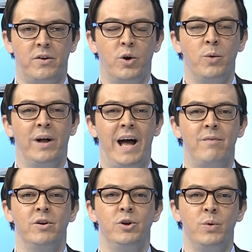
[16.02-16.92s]
Korea will
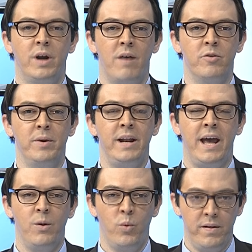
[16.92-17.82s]
have a new government
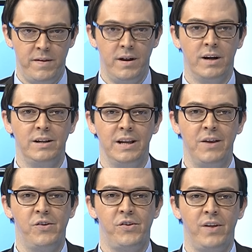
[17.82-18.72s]
and with it a
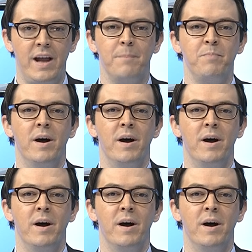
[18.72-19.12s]
clean slate.